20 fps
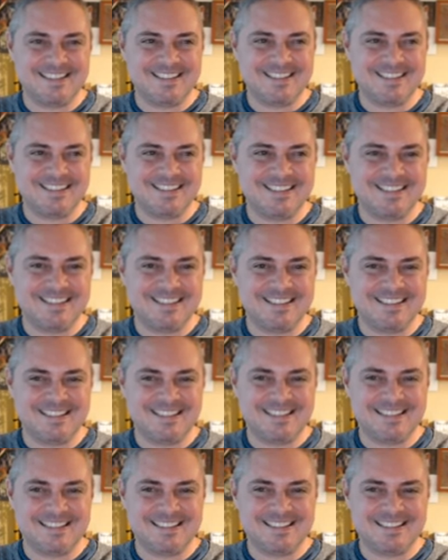
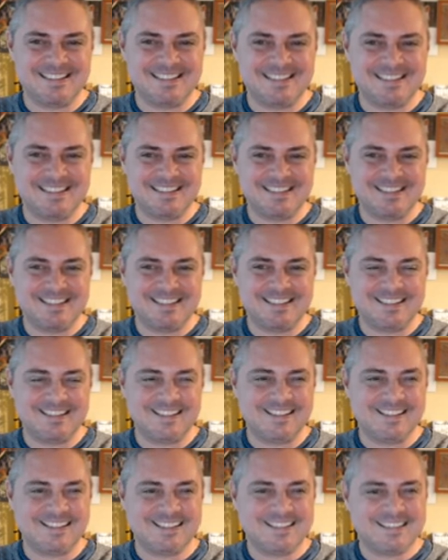
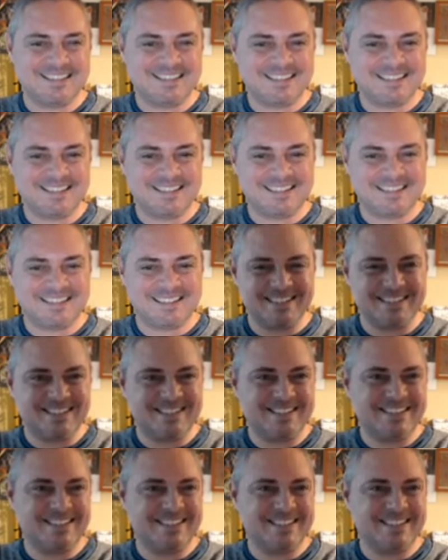No words are spoken by the person on screen.